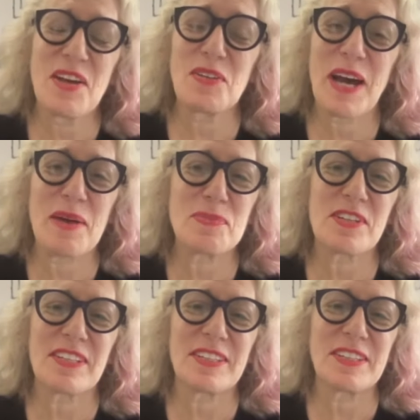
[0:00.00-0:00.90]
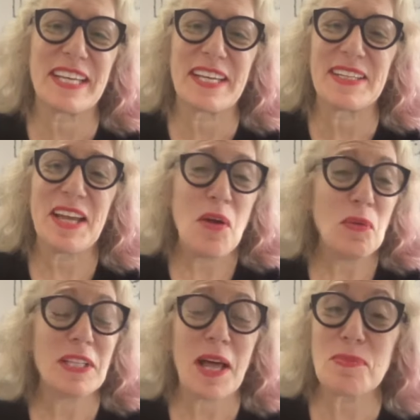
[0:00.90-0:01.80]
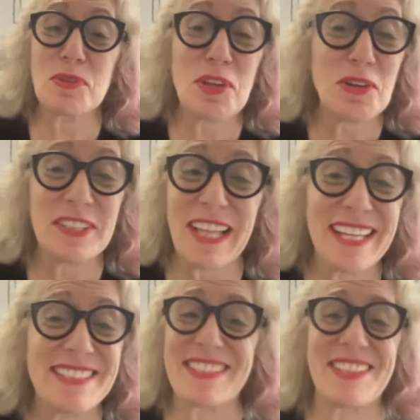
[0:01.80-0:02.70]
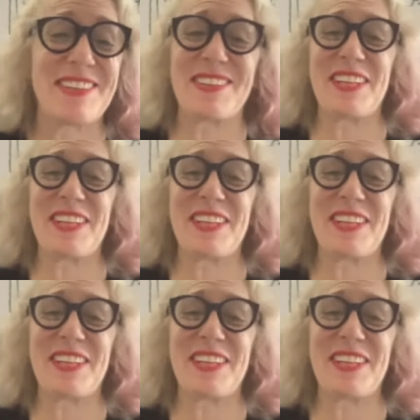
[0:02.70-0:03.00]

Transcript: No, absolutely. Well, I'm so glad to